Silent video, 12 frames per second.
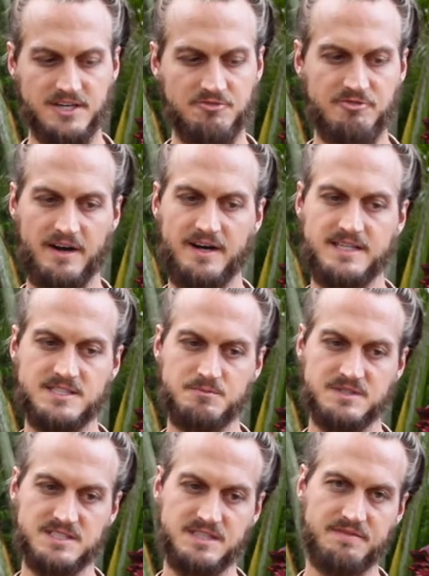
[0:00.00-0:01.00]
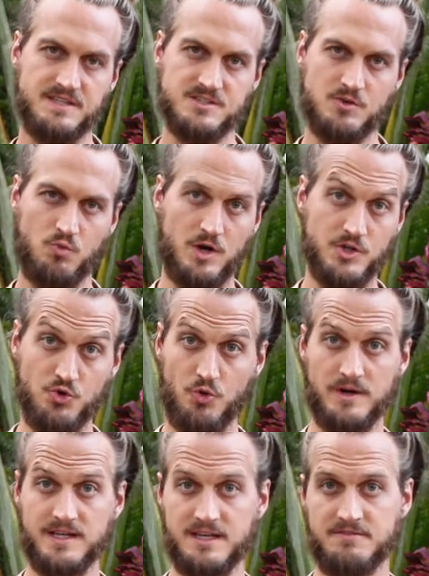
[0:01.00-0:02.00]
that are very specific to what
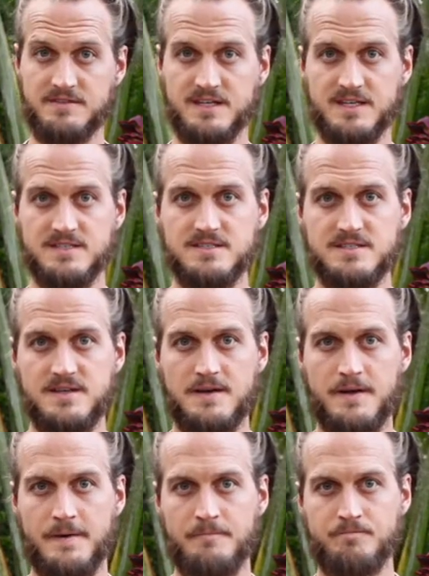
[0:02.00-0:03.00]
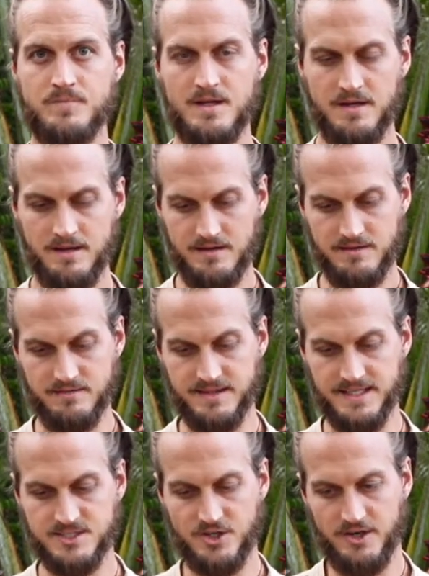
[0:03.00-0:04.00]
your gift is.
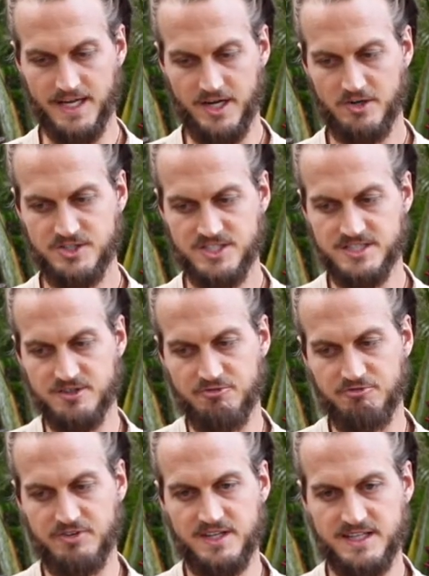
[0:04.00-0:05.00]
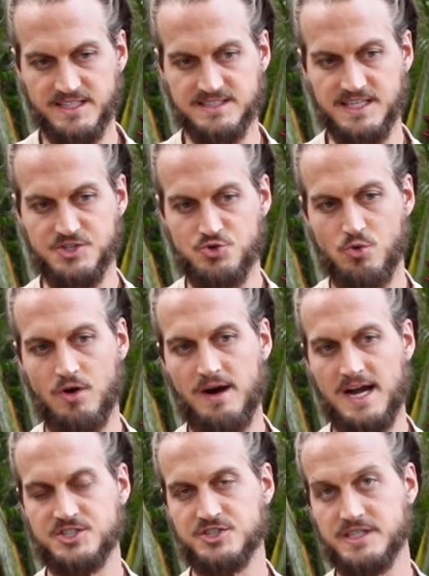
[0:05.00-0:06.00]
These are energies and feelings that you are
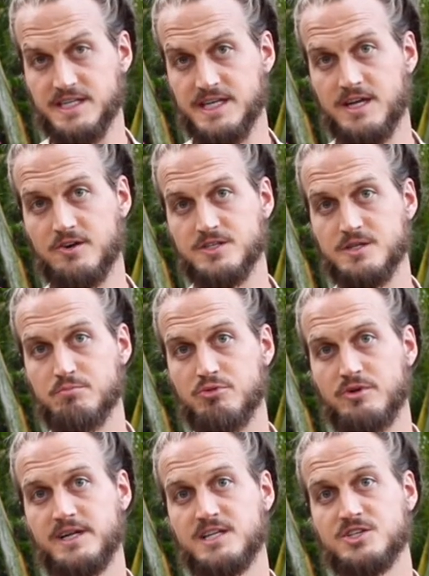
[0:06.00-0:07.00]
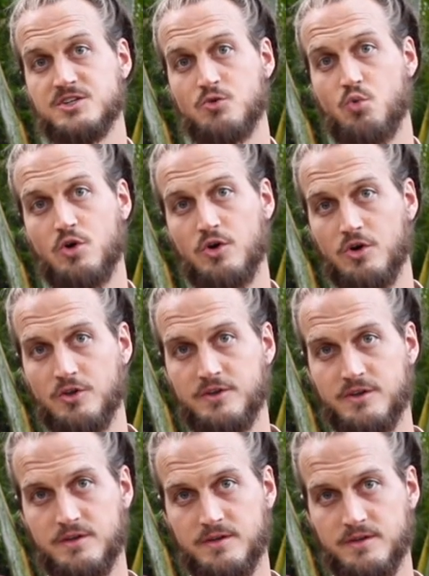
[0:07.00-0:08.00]
actually here to bring to the world.